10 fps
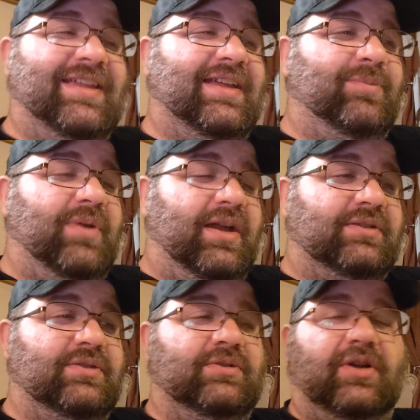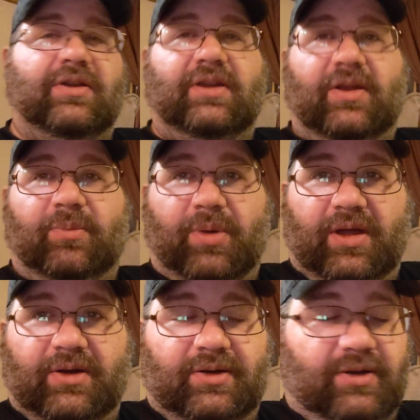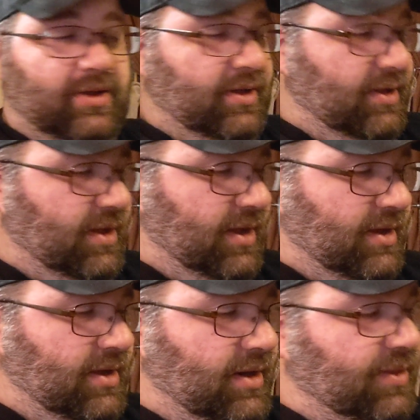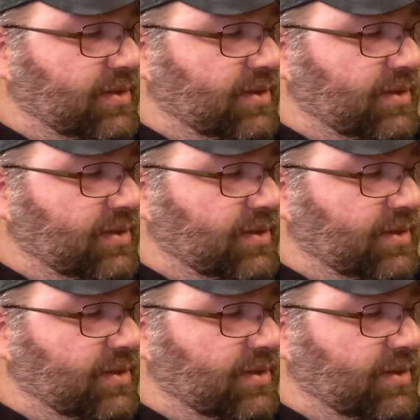getting back to talking Harry Potter, and I